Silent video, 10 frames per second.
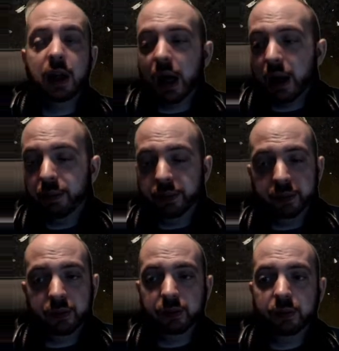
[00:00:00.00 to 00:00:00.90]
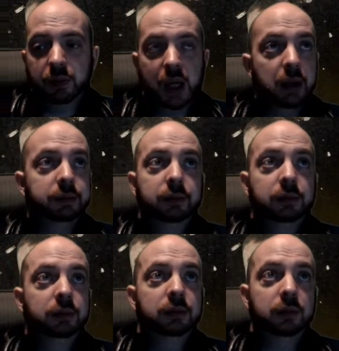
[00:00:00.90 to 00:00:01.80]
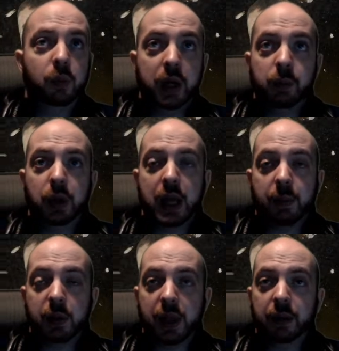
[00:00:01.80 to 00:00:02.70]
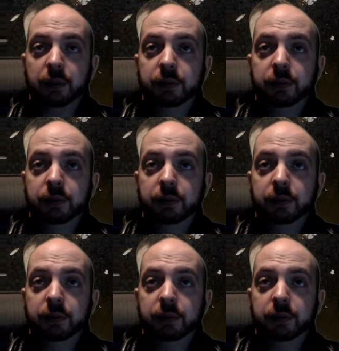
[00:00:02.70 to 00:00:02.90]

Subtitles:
Yeah, pretty happy with that.